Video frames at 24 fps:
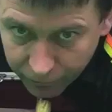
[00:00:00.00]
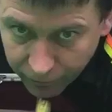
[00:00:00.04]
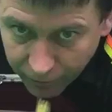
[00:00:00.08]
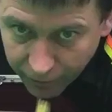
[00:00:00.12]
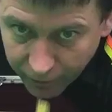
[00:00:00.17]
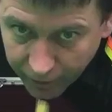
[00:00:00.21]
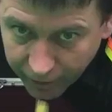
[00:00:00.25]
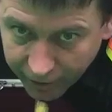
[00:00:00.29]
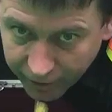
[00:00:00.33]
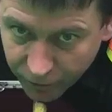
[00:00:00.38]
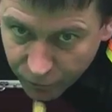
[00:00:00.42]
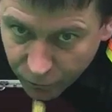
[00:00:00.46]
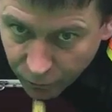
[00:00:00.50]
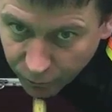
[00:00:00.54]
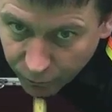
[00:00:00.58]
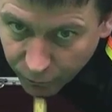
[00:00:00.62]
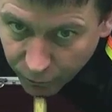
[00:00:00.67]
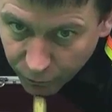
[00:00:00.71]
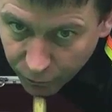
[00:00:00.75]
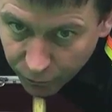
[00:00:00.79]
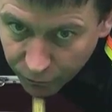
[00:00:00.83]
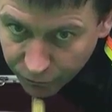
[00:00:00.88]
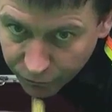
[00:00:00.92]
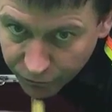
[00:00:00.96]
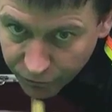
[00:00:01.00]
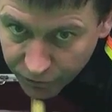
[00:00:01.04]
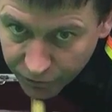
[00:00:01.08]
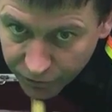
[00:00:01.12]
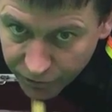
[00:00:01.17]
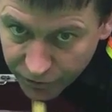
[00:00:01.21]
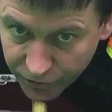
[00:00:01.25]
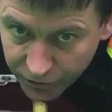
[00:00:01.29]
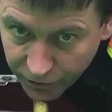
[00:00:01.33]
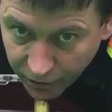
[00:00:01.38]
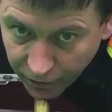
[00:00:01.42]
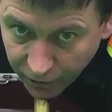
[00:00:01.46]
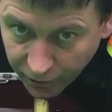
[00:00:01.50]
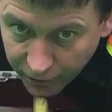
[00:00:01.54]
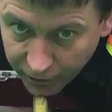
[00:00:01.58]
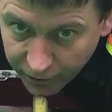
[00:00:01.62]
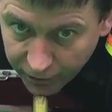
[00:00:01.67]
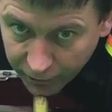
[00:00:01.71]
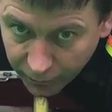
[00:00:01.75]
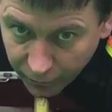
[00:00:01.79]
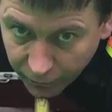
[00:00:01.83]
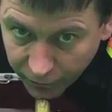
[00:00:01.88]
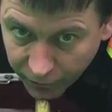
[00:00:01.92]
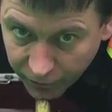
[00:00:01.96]
front legs will move to the
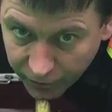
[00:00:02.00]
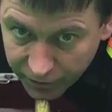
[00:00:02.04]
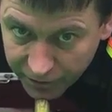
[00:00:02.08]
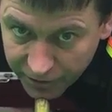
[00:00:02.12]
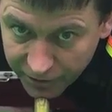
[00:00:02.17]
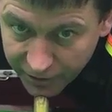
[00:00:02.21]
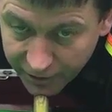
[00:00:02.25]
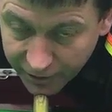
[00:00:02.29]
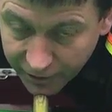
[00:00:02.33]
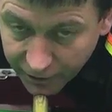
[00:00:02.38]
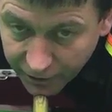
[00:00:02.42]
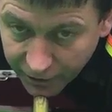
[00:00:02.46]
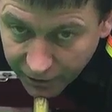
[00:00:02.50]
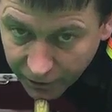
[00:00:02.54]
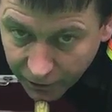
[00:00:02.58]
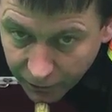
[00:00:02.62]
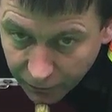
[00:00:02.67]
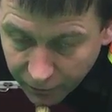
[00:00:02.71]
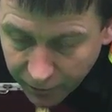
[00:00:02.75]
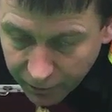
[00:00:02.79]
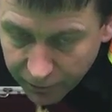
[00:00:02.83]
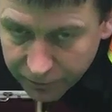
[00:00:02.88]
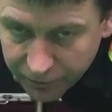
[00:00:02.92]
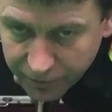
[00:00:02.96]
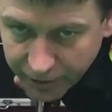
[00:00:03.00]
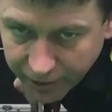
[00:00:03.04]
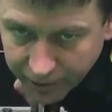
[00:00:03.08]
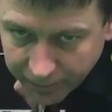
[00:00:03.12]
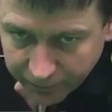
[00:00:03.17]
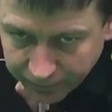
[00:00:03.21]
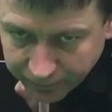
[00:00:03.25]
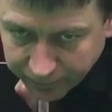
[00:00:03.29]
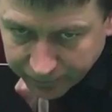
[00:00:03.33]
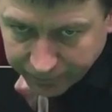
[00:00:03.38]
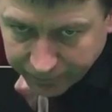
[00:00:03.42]
side, or you can see the cue lifting.